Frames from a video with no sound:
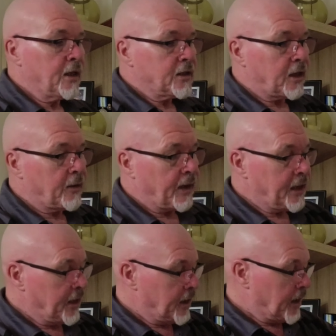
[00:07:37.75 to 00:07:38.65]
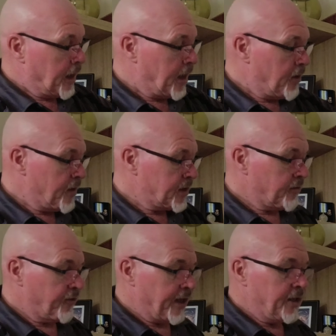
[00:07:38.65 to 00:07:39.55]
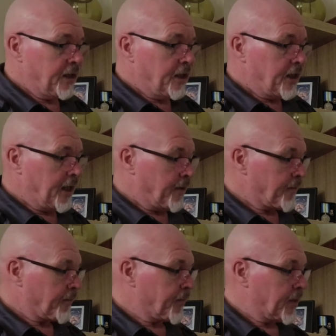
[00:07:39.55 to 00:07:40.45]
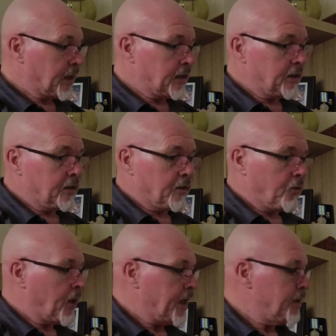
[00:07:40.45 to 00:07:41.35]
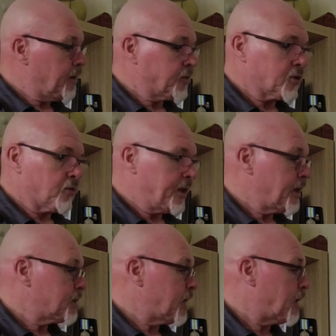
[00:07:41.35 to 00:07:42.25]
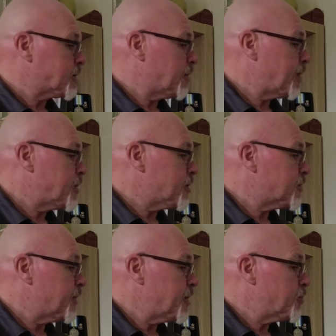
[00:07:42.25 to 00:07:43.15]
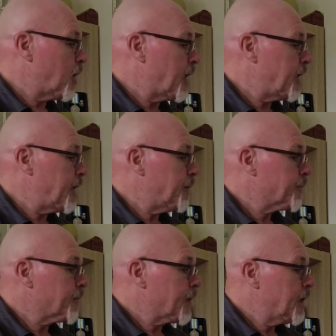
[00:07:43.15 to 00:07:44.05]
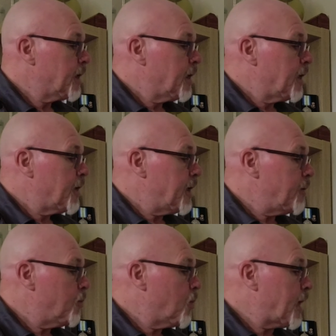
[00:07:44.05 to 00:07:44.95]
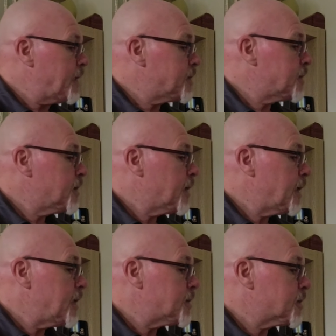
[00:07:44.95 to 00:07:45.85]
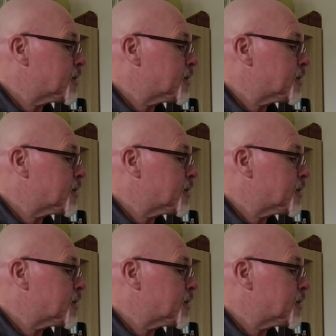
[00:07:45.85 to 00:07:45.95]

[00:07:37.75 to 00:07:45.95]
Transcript: So anyway, here is the fin. Now, the weight, I've just written this down because I've only just finished weighing it. The weight is